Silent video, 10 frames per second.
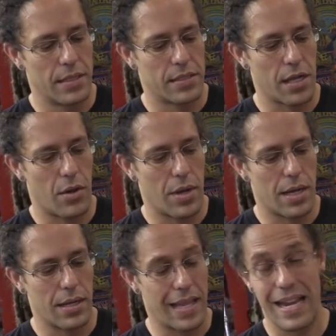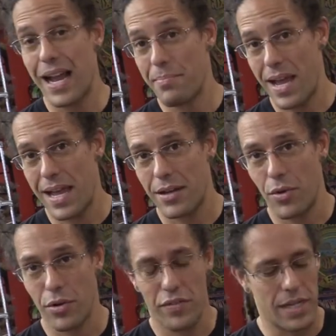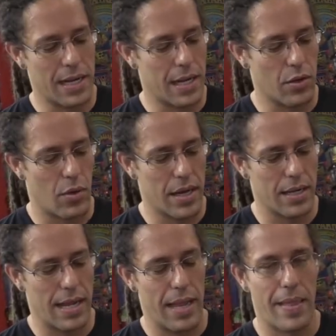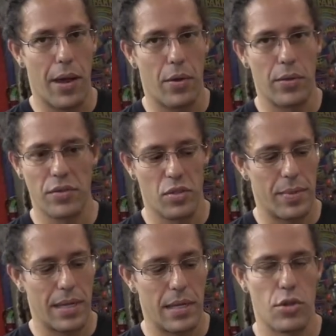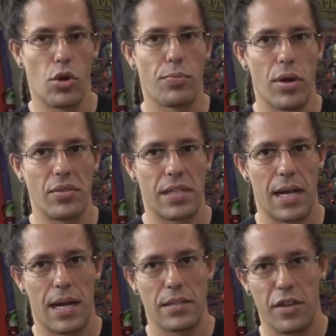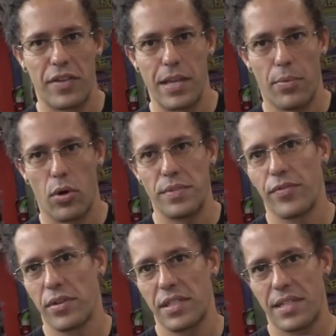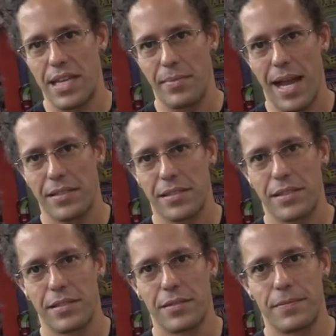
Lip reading: So again, I'm Matt, owner of Tye-Dyed Iguana, and those would be your pros and cons of heat bulbs versus heat mats.